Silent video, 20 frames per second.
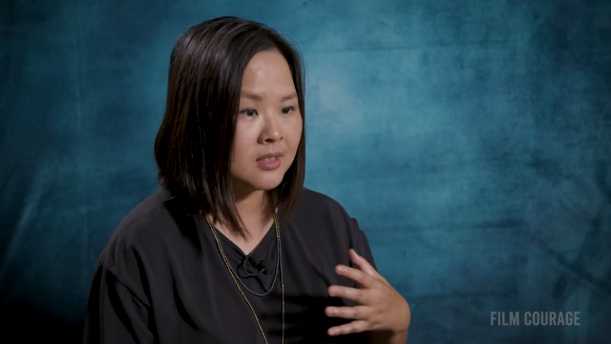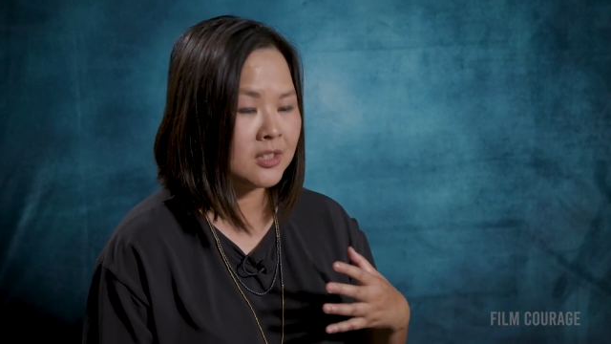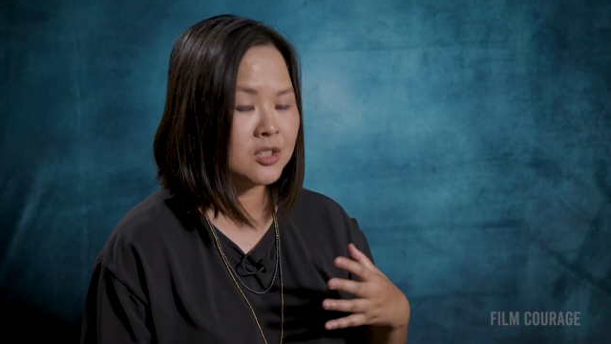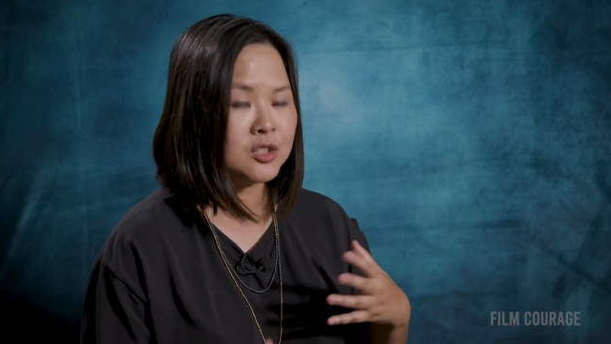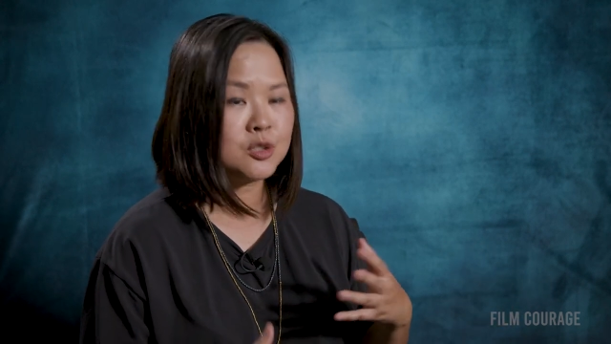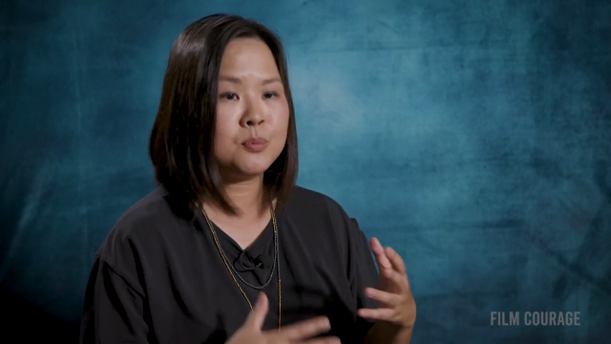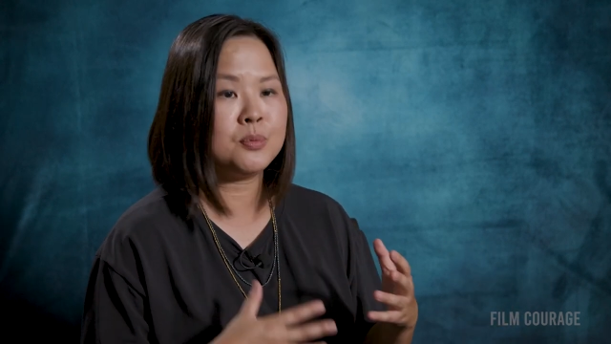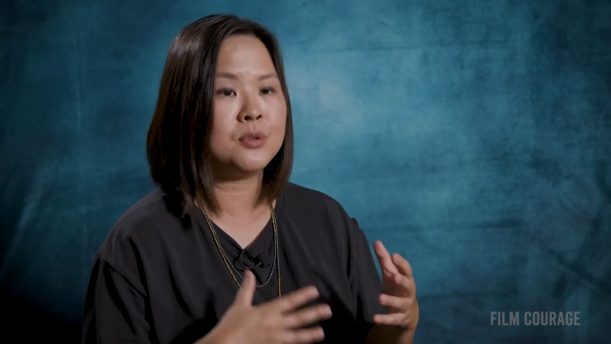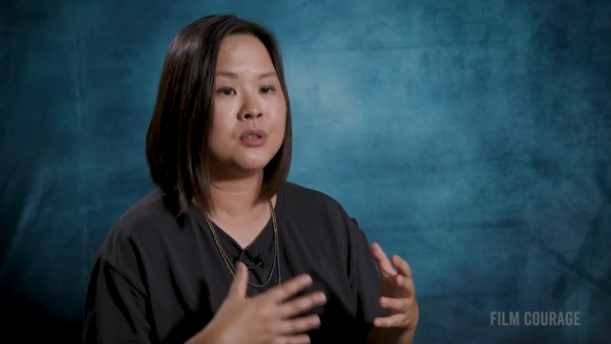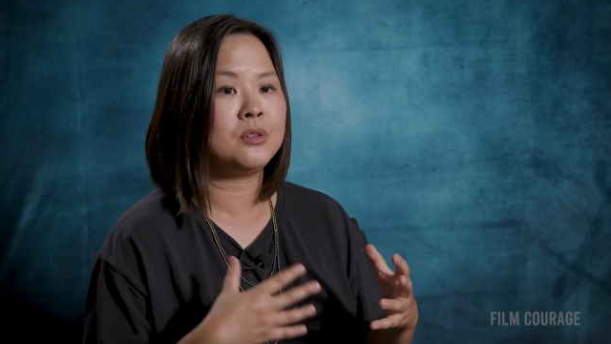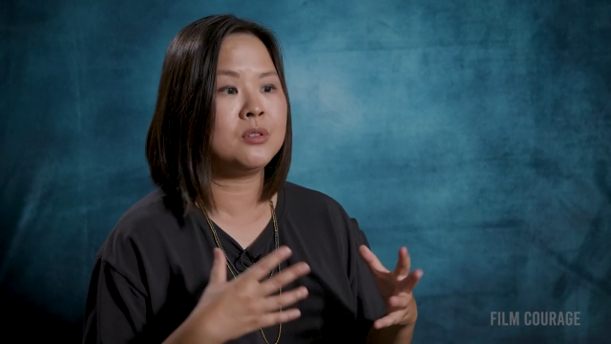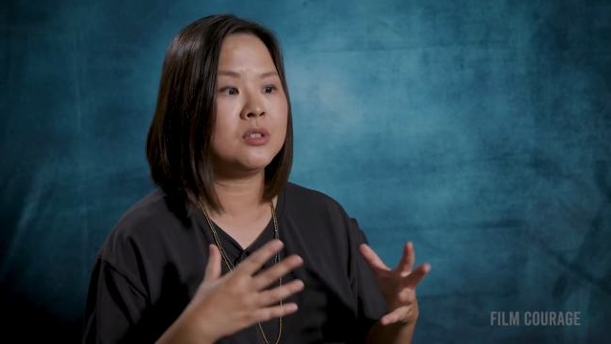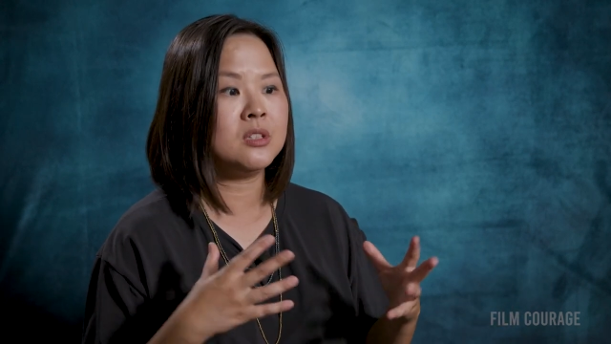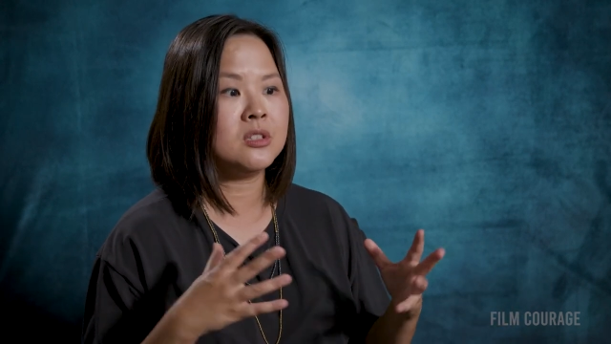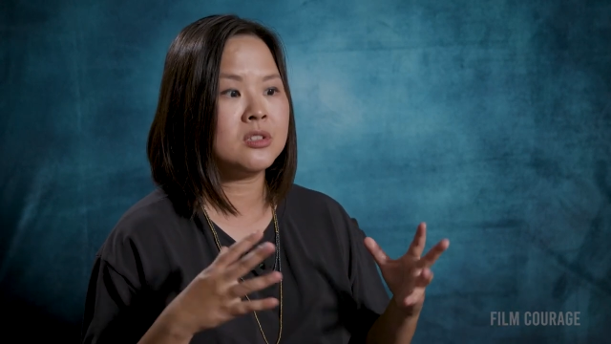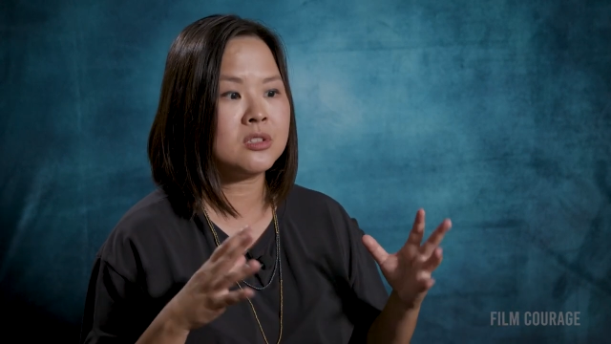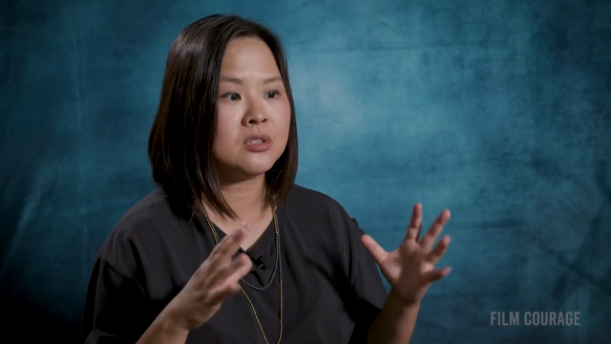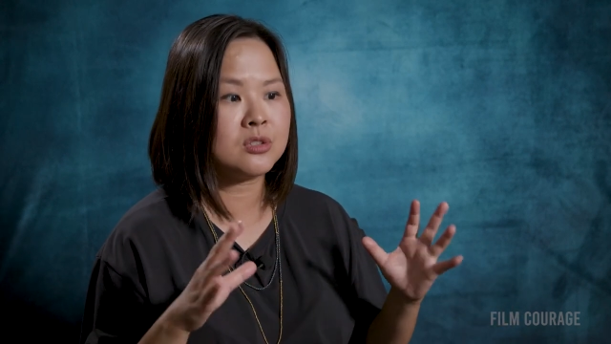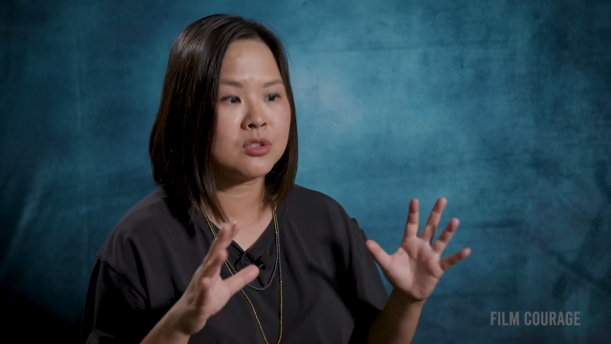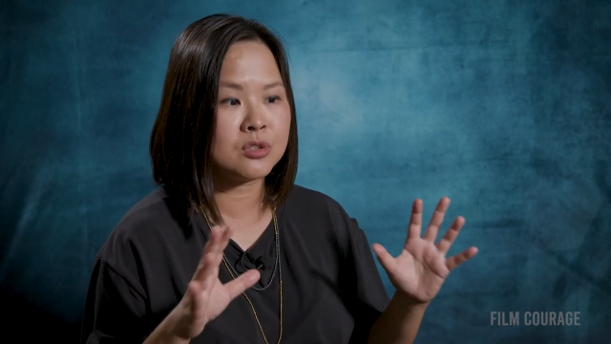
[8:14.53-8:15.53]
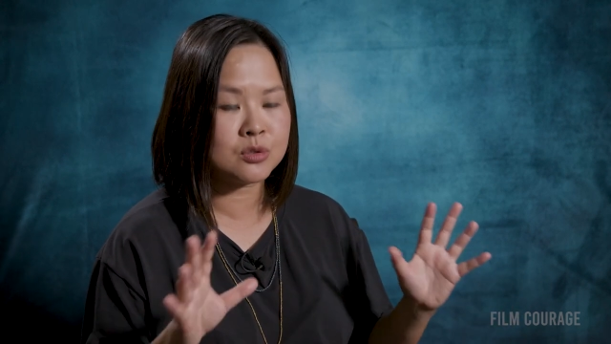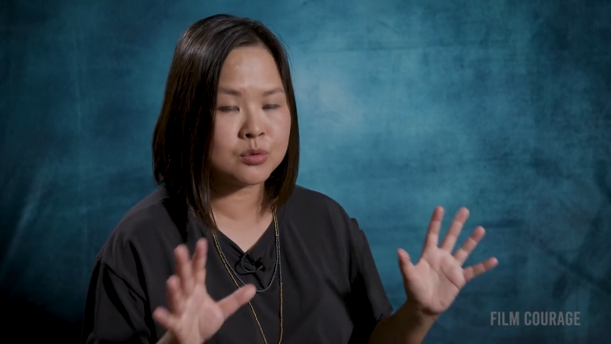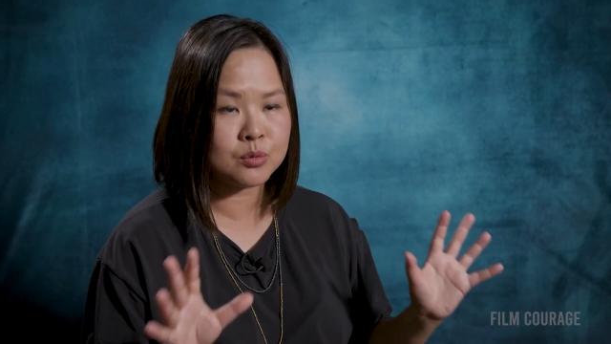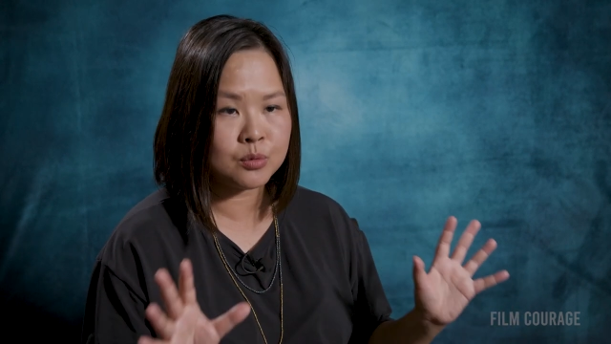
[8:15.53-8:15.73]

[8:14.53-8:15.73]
experience the